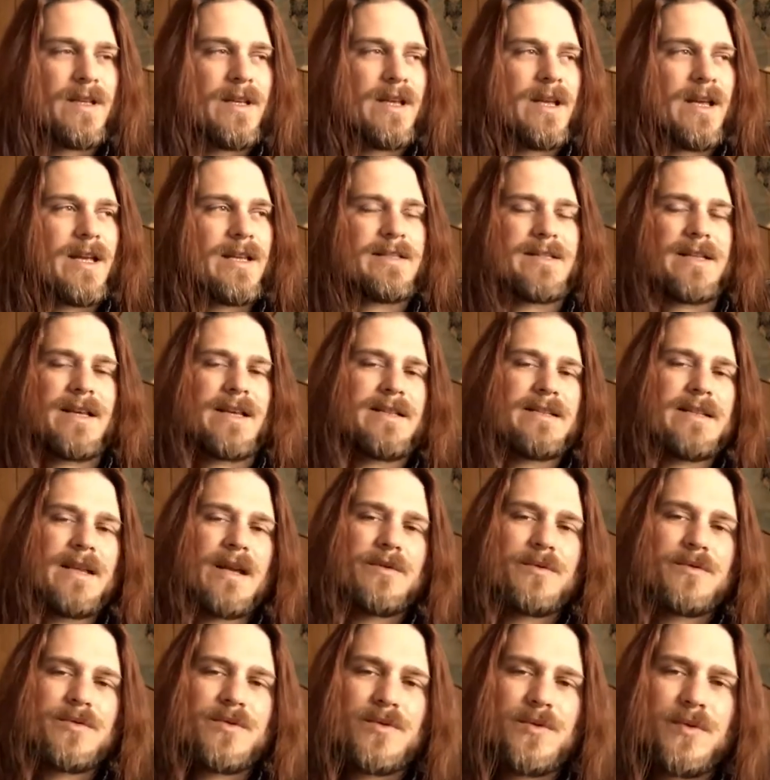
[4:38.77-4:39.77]
He seeks
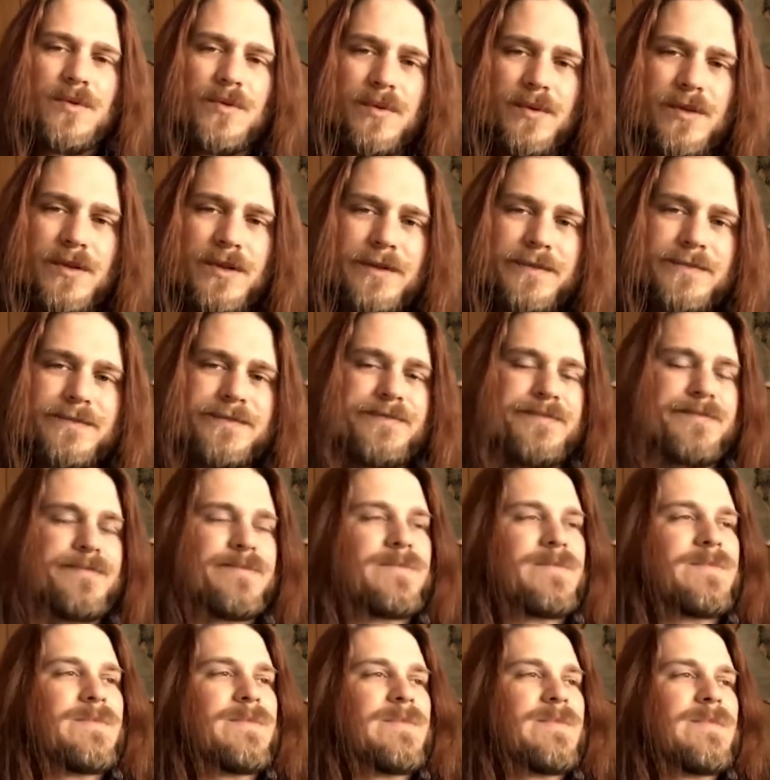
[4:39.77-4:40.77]
out Skjold
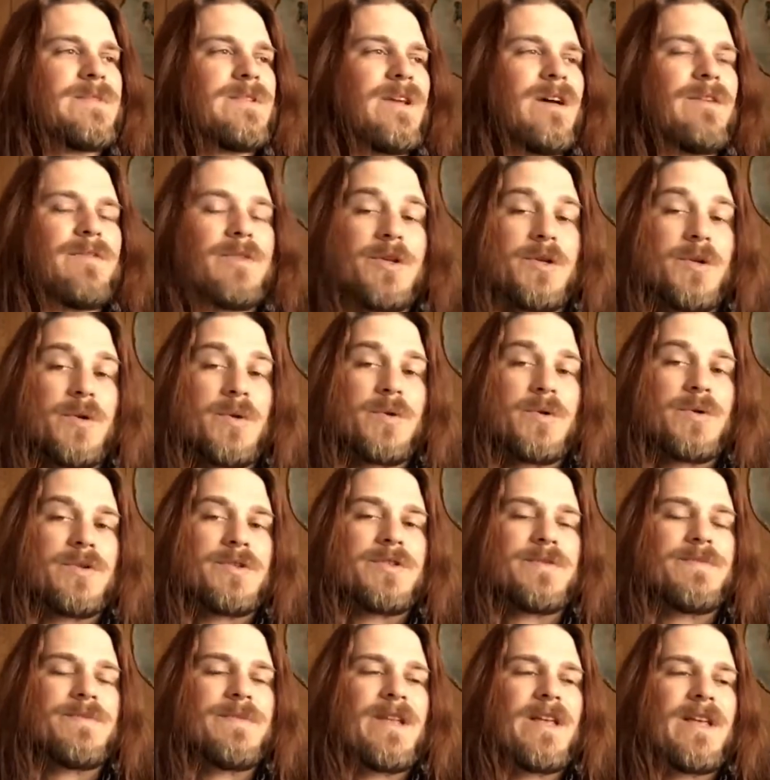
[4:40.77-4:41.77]
of the
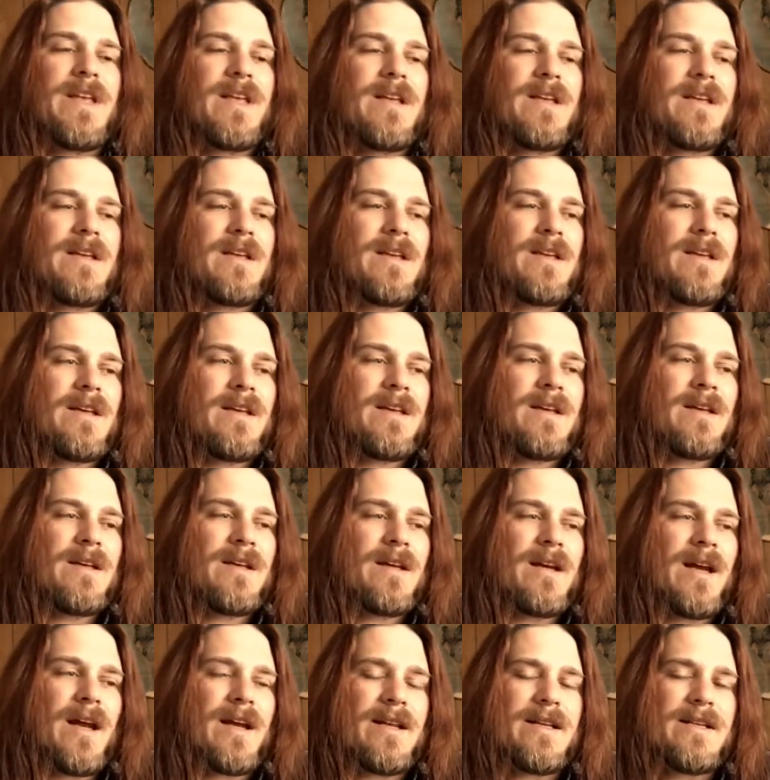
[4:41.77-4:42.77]
Norns,
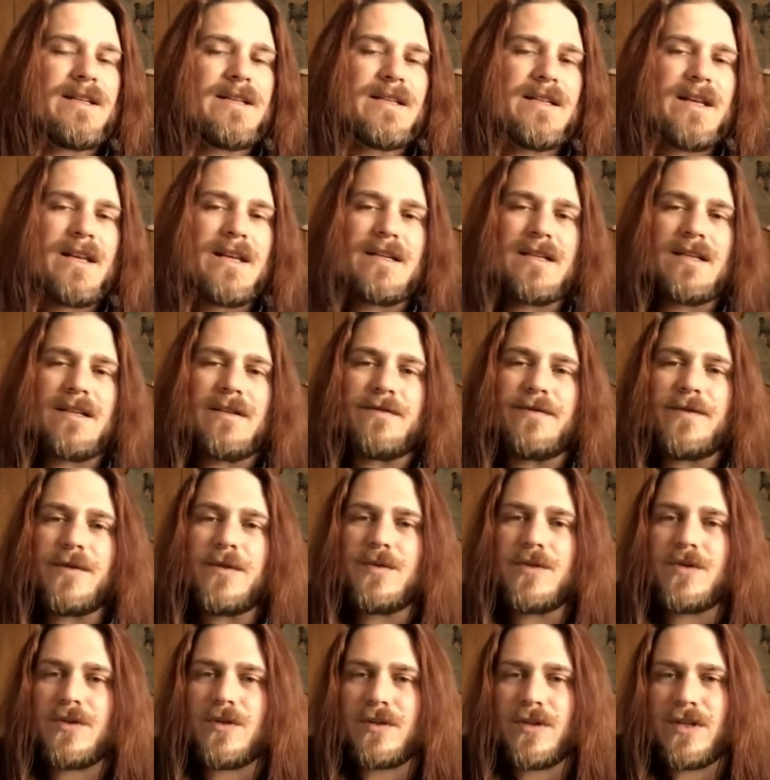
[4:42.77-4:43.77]
and he seeks the
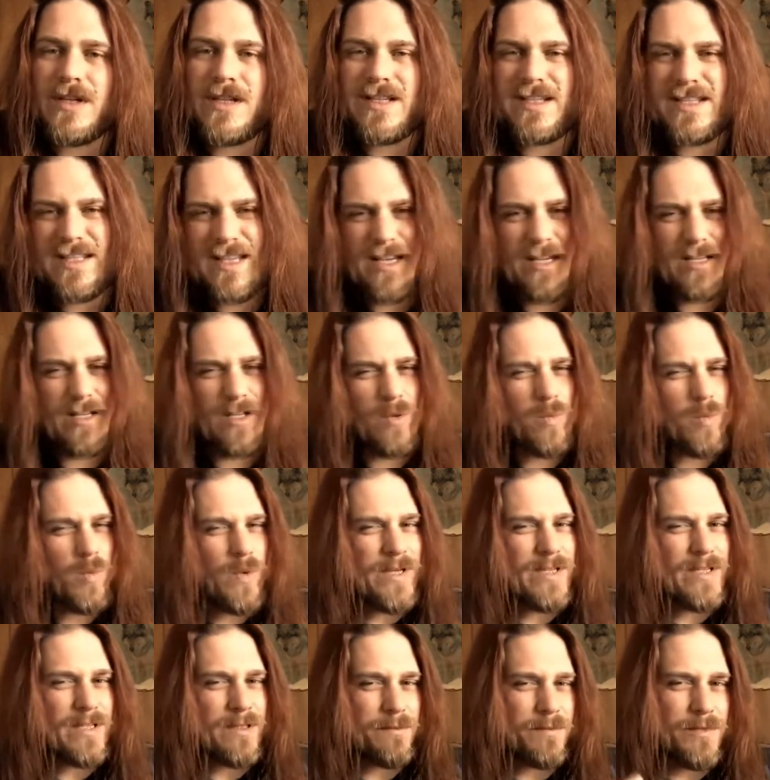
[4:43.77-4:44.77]
future. He seeks the
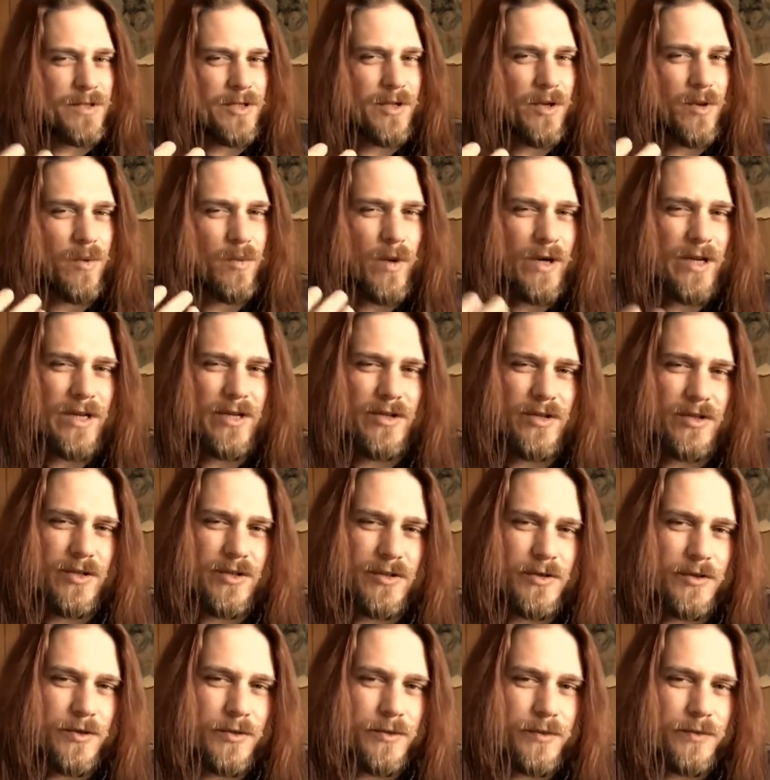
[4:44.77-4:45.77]
wisdom to know what he
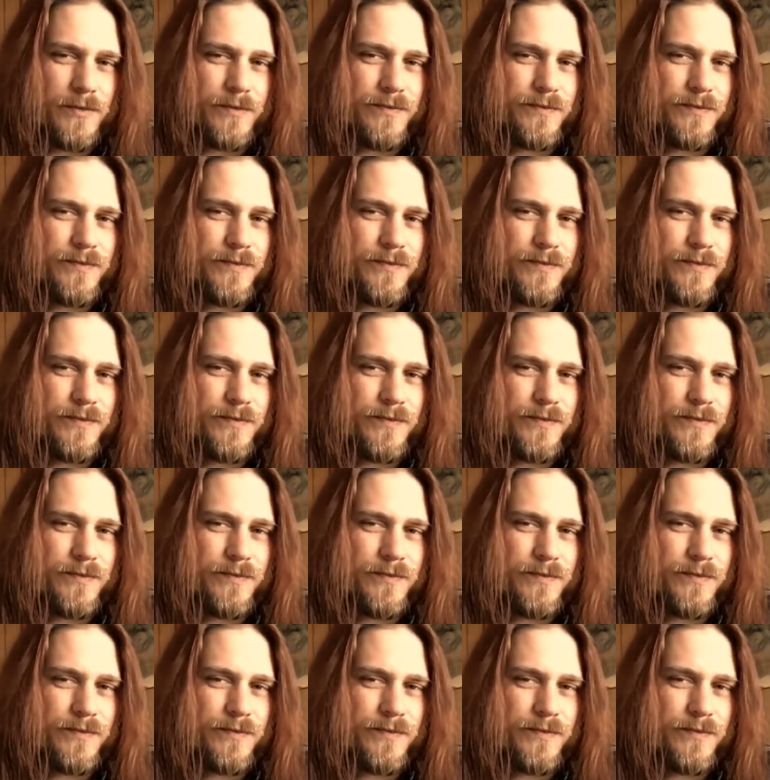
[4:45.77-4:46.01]
should do.